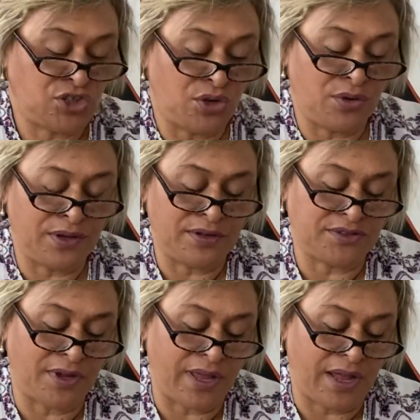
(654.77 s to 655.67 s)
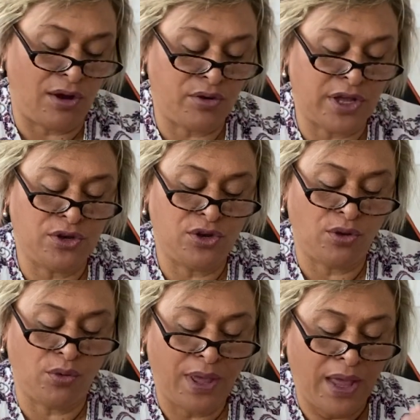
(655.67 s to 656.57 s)
you, and it's like, how can
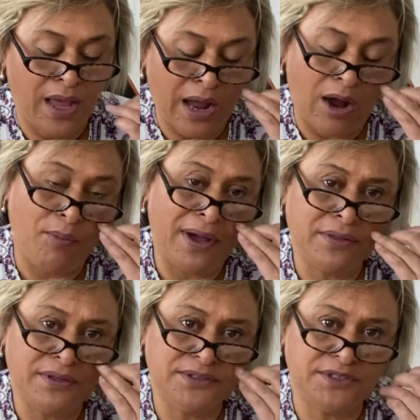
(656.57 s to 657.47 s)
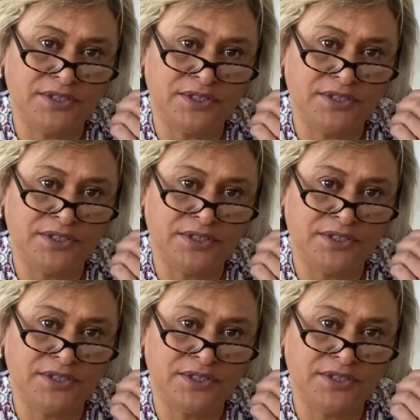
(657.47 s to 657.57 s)
you help others,